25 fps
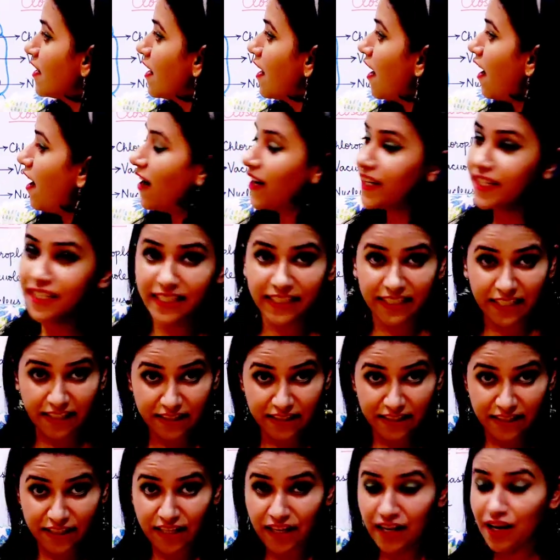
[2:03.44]
guard
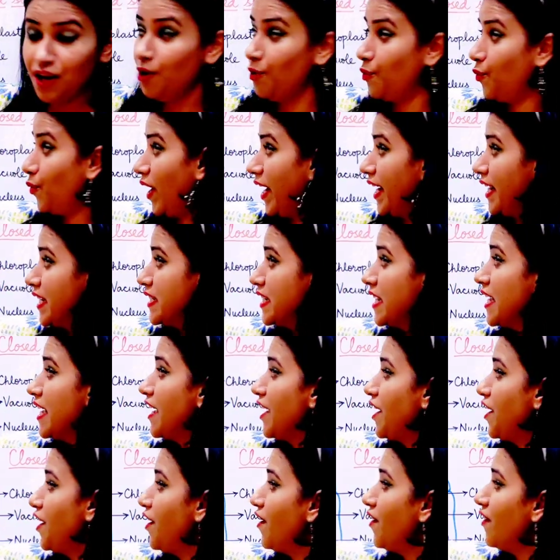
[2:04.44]
cells, right?
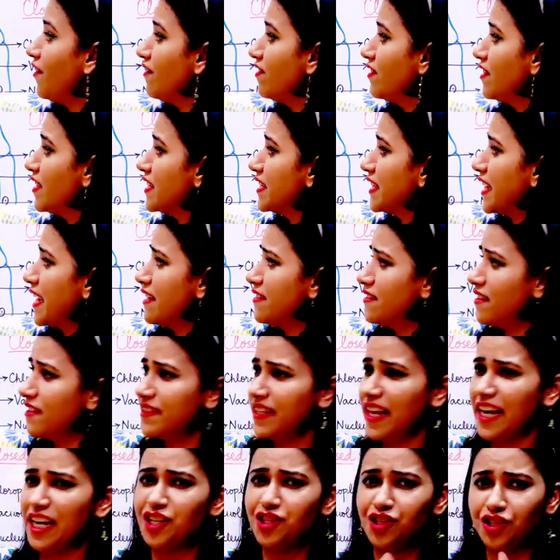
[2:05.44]
Here in this case they're
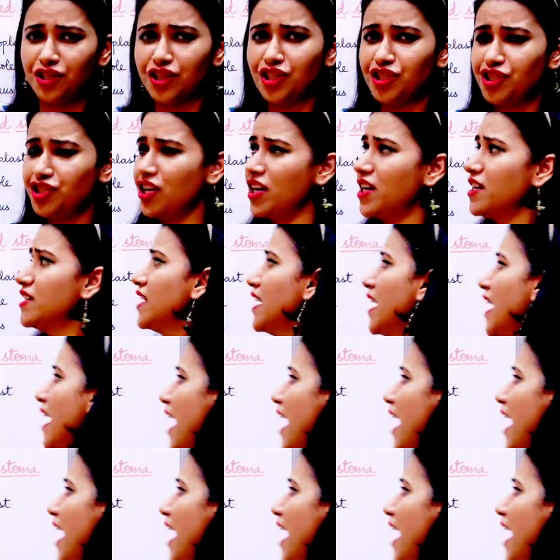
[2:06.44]
saying turgid,